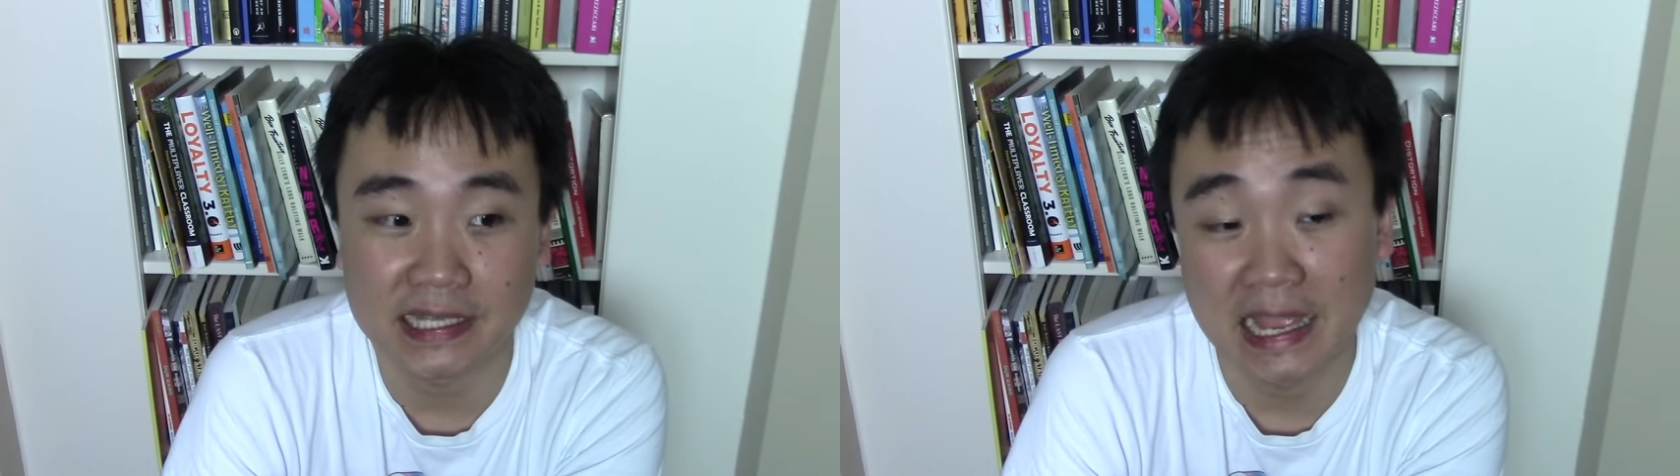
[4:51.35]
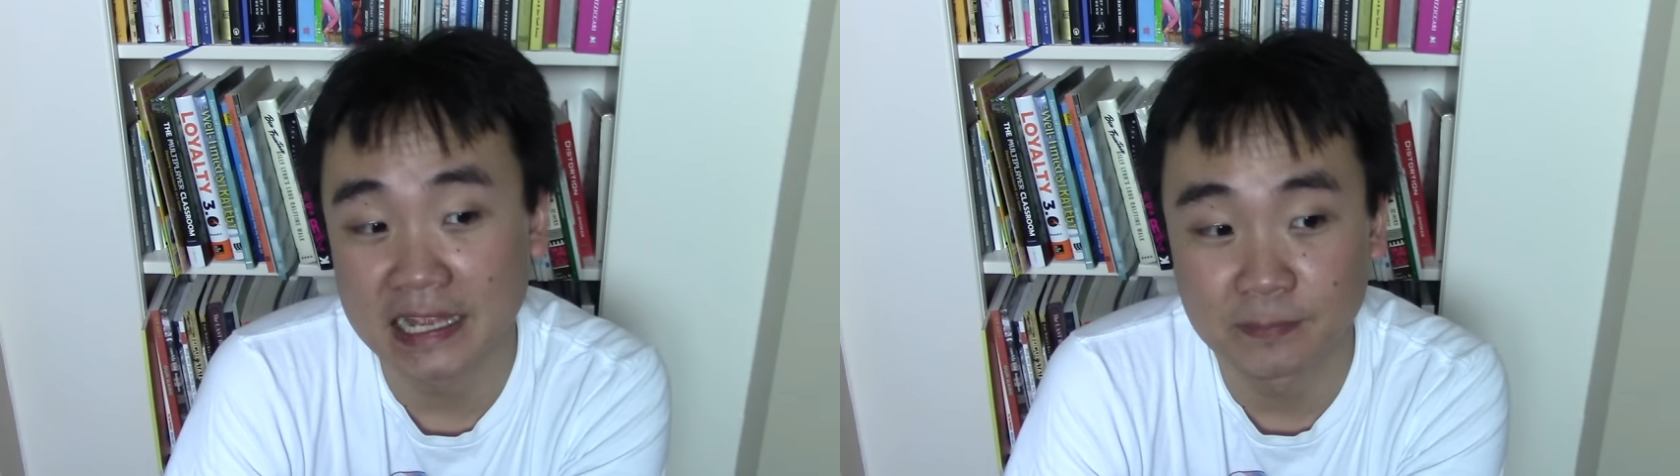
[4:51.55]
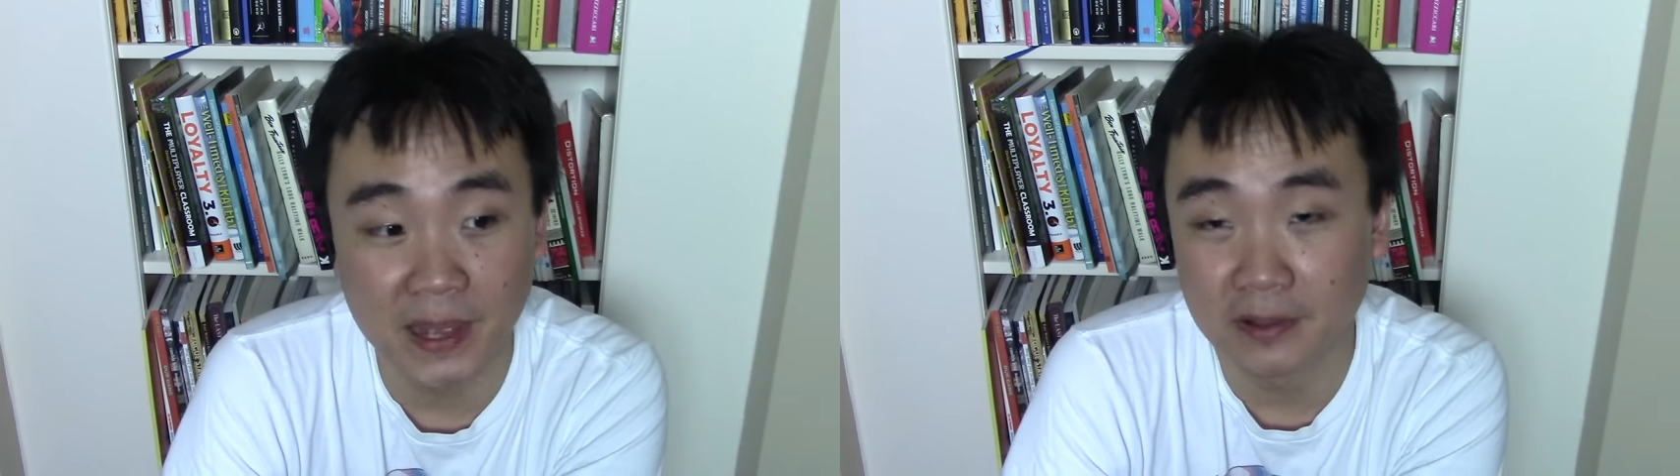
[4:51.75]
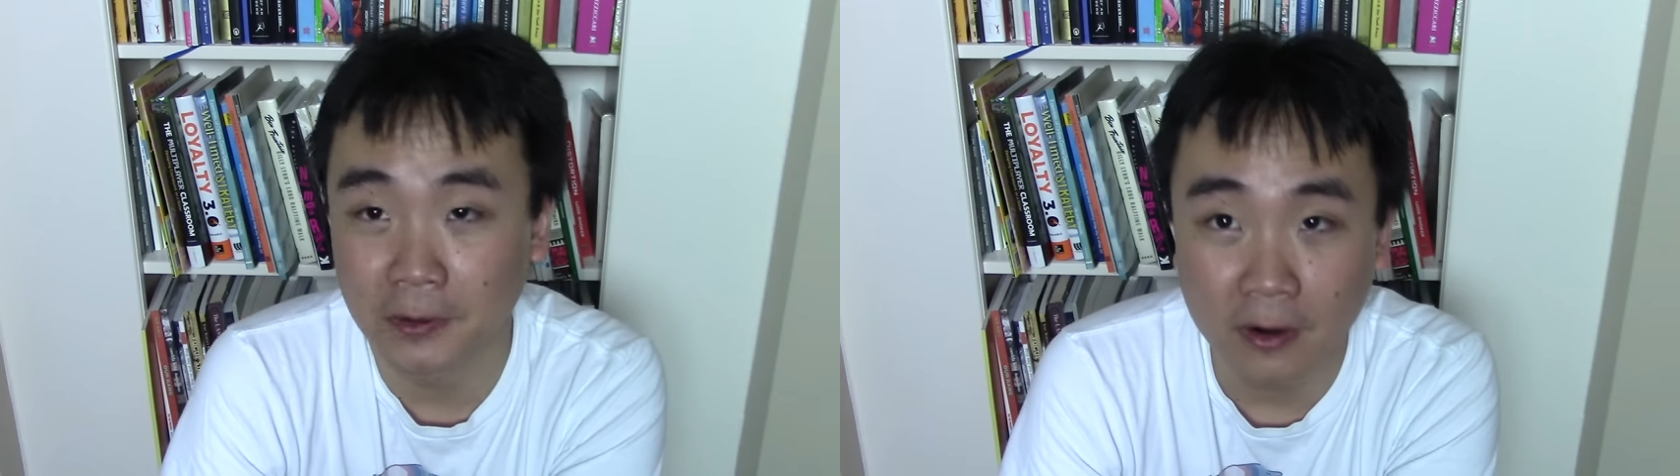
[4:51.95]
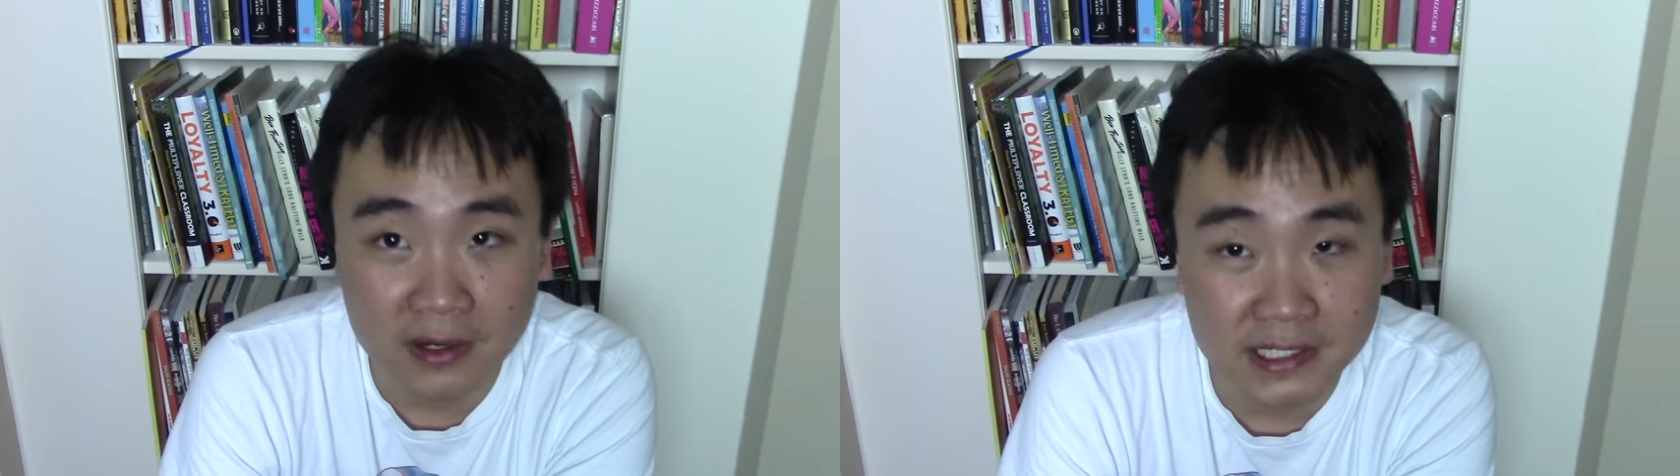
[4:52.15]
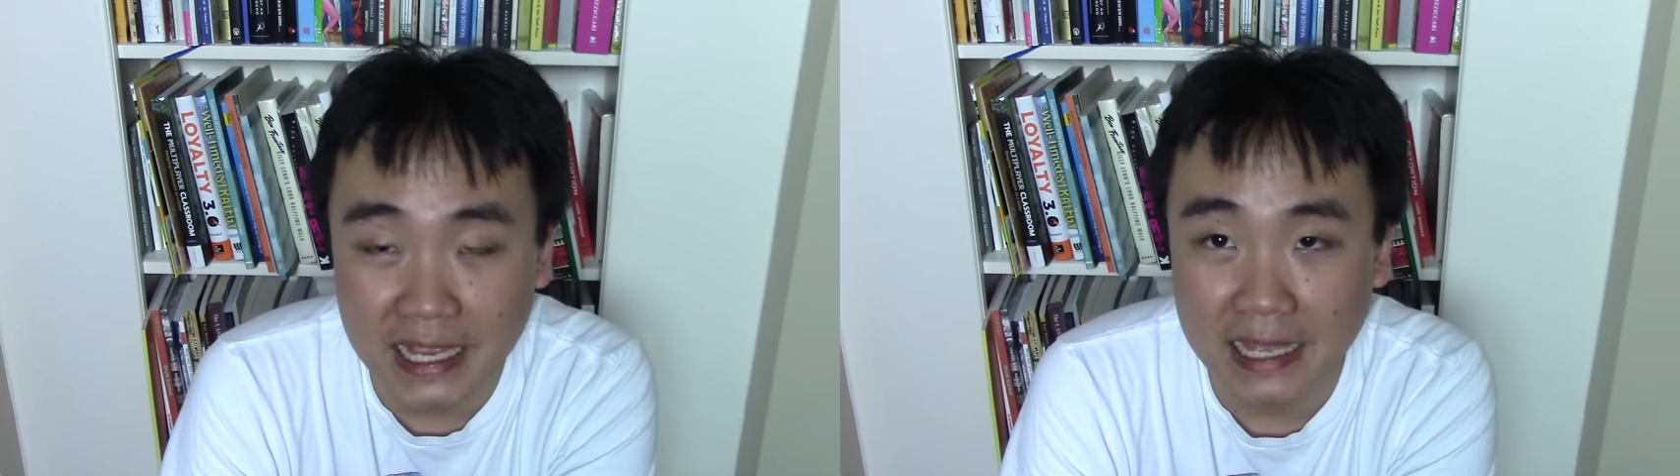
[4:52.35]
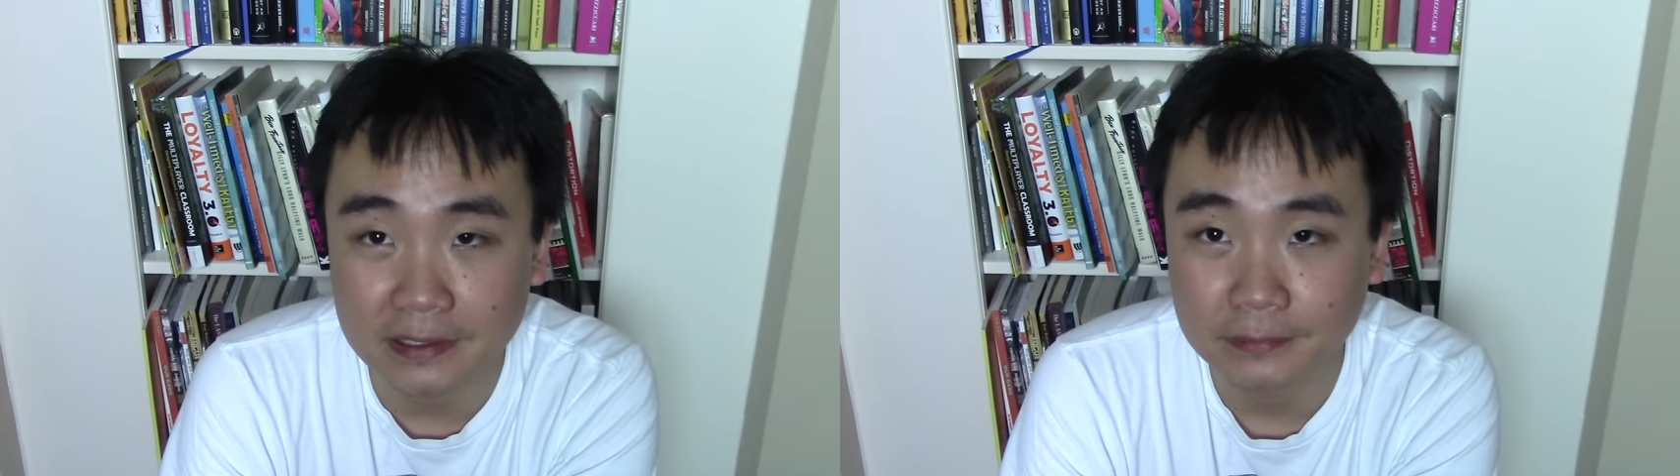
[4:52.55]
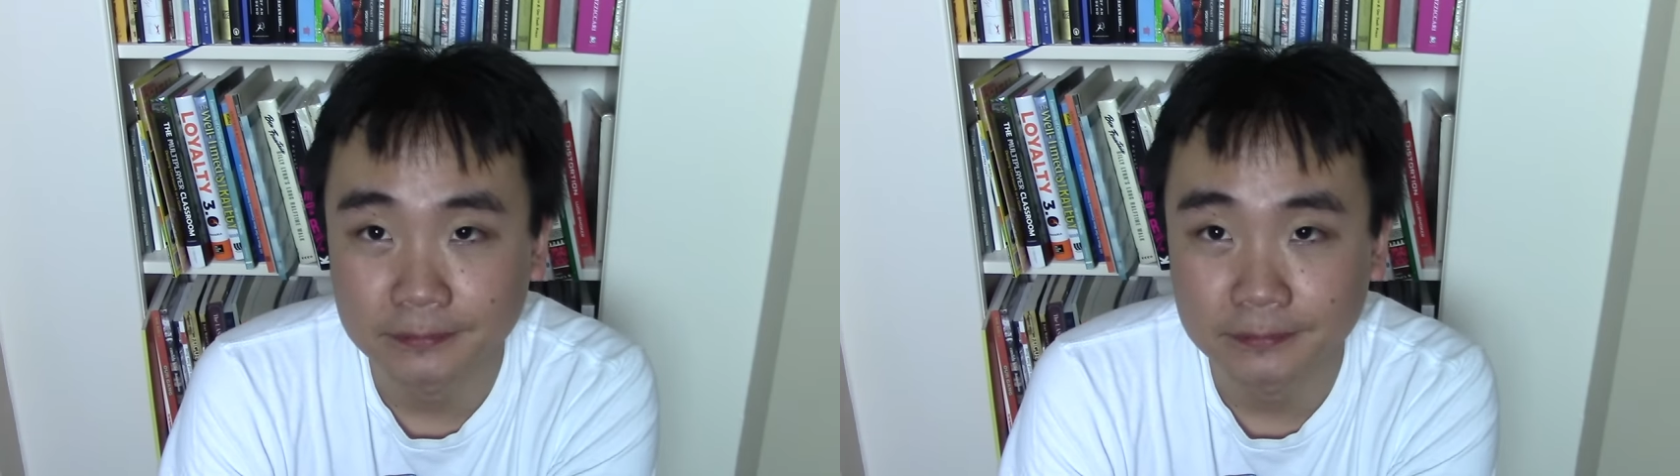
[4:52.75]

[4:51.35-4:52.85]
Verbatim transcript: it has better cards in that.